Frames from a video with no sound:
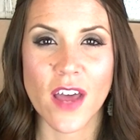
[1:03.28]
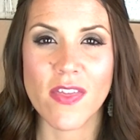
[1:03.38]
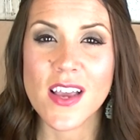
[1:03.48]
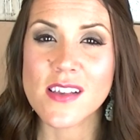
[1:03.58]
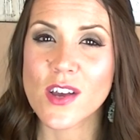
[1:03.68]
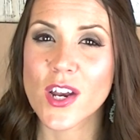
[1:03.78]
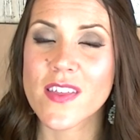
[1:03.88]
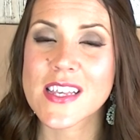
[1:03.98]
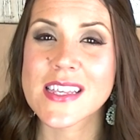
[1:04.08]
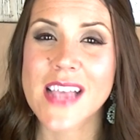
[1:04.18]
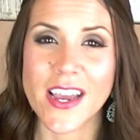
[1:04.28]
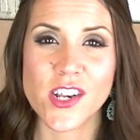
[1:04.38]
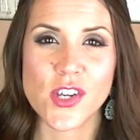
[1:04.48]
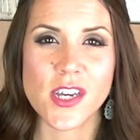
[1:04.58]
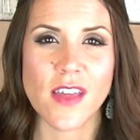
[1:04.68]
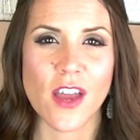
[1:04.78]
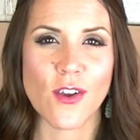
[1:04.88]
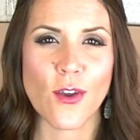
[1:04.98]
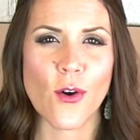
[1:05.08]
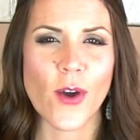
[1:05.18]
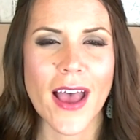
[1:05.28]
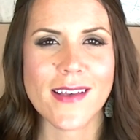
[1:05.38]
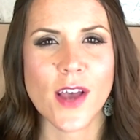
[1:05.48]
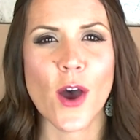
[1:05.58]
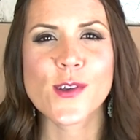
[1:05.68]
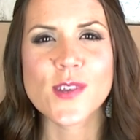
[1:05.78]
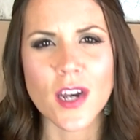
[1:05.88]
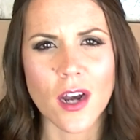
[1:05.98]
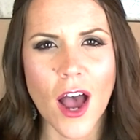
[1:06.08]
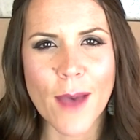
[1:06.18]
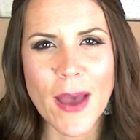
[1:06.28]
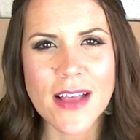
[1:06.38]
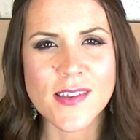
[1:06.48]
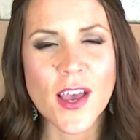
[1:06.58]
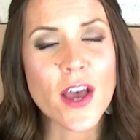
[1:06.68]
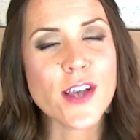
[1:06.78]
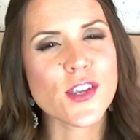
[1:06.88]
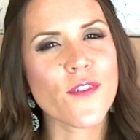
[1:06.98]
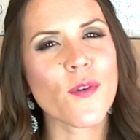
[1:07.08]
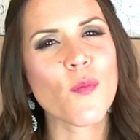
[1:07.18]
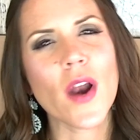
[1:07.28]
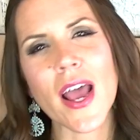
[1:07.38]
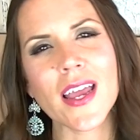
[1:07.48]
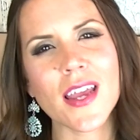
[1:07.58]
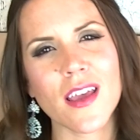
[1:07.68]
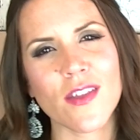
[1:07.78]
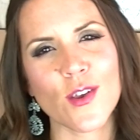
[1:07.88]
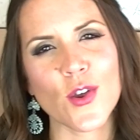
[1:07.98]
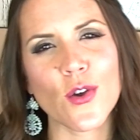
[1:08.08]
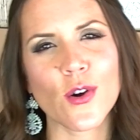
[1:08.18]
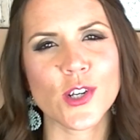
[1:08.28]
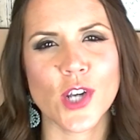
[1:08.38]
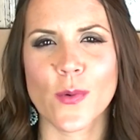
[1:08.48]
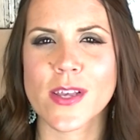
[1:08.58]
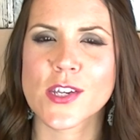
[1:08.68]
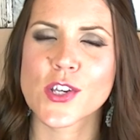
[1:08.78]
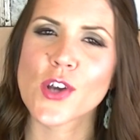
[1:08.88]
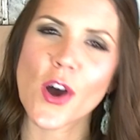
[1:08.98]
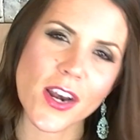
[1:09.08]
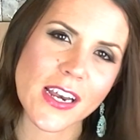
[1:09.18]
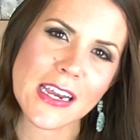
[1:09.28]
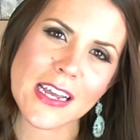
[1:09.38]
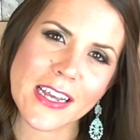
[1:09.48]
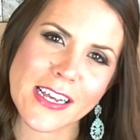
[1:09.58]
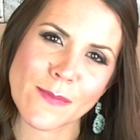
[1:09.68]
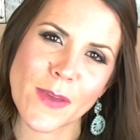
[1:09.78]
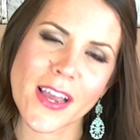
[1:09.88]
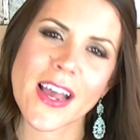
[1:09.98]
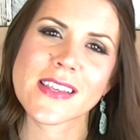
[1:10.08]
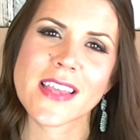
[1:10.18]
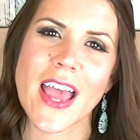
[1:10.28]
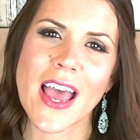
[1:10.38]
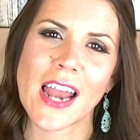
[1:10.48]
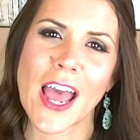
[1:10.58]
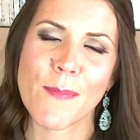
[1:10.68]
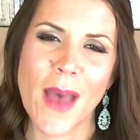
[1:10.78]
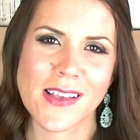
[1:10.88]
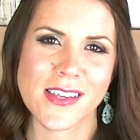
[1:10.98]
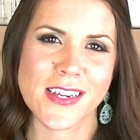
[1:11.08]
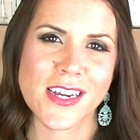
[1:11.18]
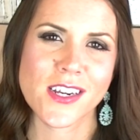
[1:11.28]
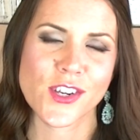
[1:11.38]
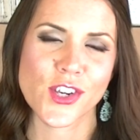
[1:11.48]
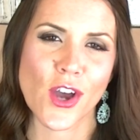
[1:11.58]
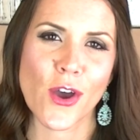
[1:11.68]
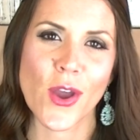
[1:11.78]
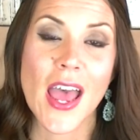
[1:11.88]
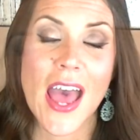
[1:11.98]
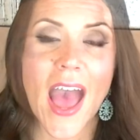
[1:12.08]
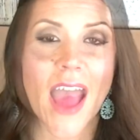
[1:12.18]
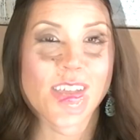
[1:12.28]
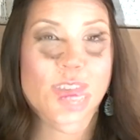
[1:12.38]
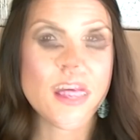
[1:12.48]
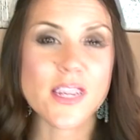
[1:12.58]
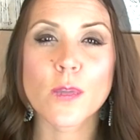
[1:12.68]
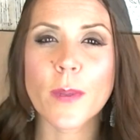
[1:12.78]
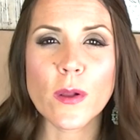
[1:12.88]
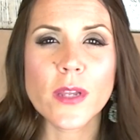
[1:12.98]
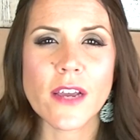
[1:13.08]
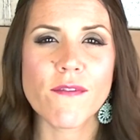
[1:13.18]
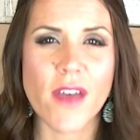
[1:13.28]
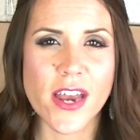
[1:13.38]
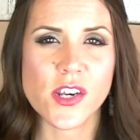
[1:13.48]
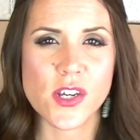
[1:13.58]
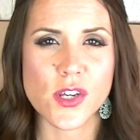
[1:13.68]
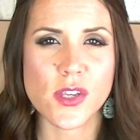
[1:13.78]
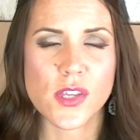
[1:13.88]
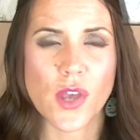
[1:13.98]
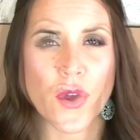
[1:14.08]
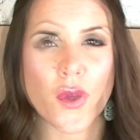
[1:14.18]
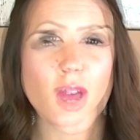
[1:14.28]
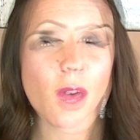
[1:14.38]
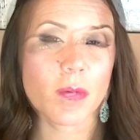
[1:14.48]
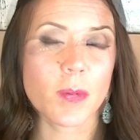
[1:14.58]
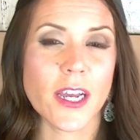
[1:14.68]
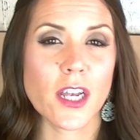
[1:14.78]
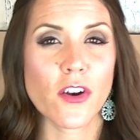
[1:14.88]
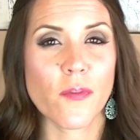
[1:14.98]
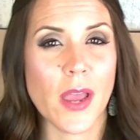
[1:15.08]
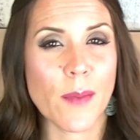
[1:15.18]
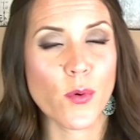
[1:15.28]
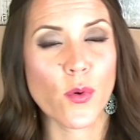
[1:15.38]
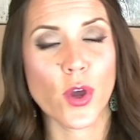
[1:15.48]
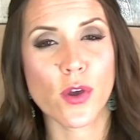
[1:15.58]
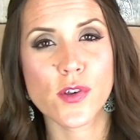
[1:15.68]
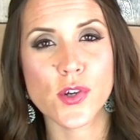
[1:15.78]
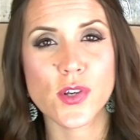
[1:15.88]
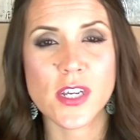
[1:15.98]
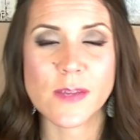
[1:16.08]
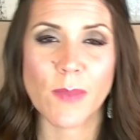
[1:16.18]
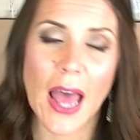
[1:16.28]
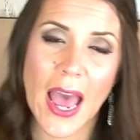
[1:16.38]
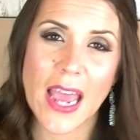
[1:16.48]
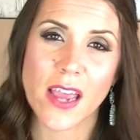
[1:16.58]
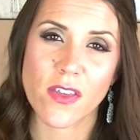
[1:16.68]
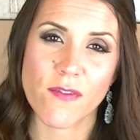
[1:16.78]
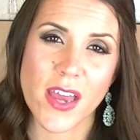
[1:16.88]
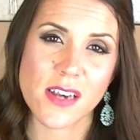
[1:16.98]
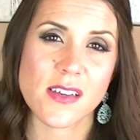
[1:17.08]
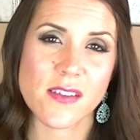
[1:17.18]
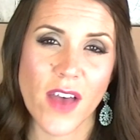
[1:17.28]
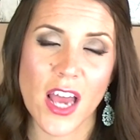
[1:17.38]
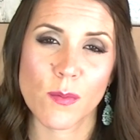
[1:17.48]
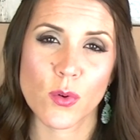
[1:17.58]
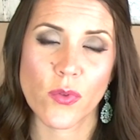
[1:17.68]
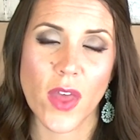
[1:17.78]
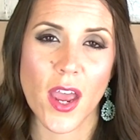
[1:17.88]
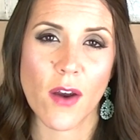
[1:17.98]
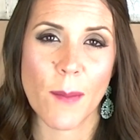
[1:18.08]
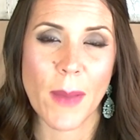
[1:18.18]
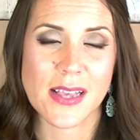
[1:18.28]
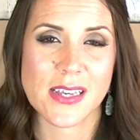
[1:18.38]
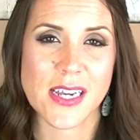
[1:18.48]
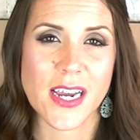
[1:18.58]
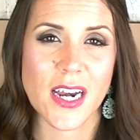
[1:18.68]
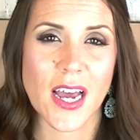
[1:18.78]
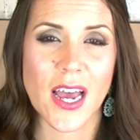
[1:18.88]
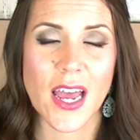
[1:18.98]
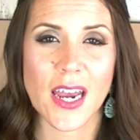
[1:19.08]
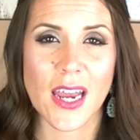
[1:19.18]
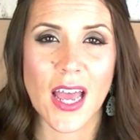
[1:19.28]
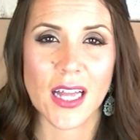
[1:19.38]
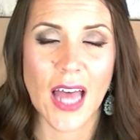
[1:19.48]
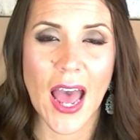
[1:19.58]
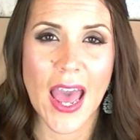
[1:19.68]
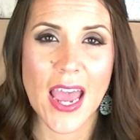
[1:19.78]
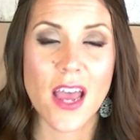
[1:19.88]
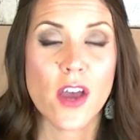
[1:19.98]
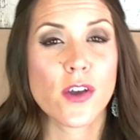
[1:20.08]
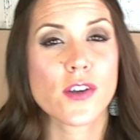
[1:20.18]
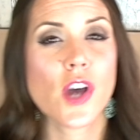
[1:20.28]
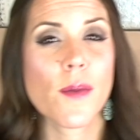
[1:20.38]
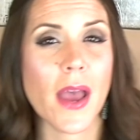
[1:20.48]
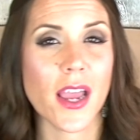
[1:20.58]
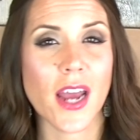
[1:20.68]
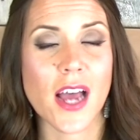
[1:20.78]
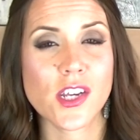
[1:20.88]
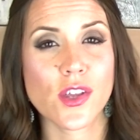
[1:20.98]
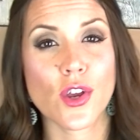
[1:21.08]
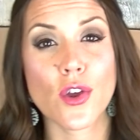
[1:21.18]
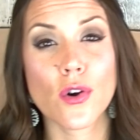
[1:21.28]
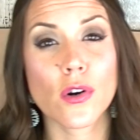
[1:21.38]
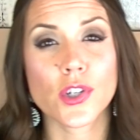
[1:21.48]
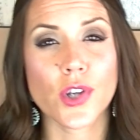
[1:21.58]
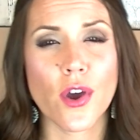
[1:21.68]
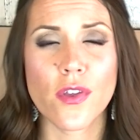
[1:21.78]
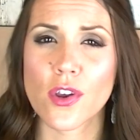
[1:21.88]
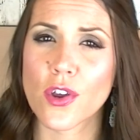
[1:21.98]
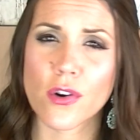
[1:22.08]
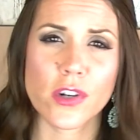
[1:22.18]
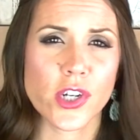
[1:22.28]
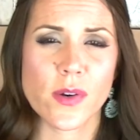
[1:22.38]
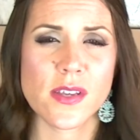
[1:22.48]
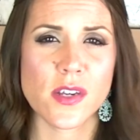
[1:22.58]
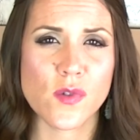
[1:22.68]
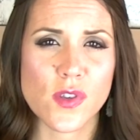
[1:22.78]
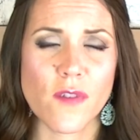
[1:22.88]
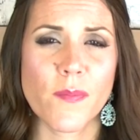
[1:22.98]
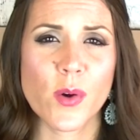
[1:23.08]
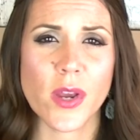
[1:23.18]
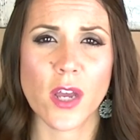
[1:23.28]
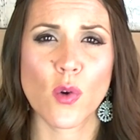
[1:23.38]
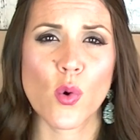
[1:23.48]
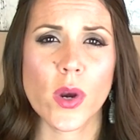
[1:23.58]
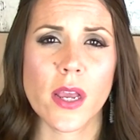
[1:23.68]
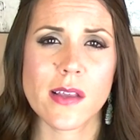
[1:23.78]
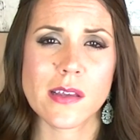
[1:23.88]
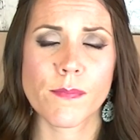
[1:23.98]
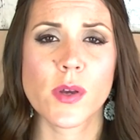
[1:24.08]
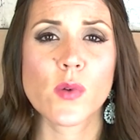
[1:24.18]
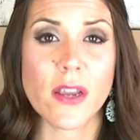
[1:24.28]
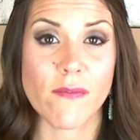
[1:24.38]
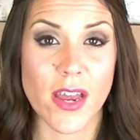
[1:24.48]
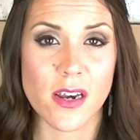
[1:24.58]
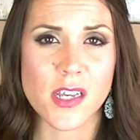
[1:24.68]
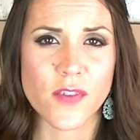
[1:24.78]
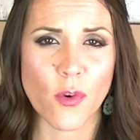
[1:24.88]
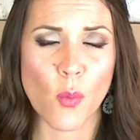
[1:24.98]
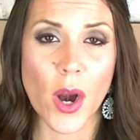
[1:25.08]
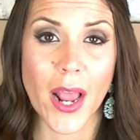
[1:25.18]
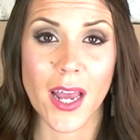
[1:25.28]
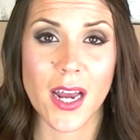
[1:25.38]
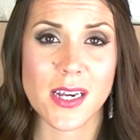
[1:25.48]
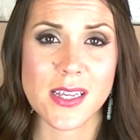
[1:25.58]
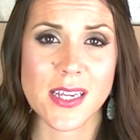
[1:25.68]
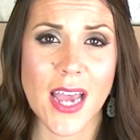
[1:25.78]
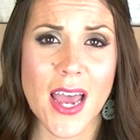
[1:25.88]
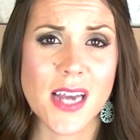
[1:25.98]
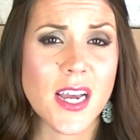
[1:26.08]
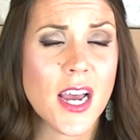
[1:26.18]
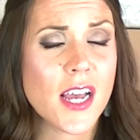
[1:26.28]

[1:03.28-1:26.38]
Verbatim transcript: I think it's only the second year that New York has hosted an IMATS. So from what I can hear, the New York show is not nearly as big as the LA Pasadena show and it's still building vendors. So it's probably a lot of people who do display the vendors available there at Pasadena and LA who don't make it out to the New York show. The New York show is still sort of building an audience and building vendors from what I can understand.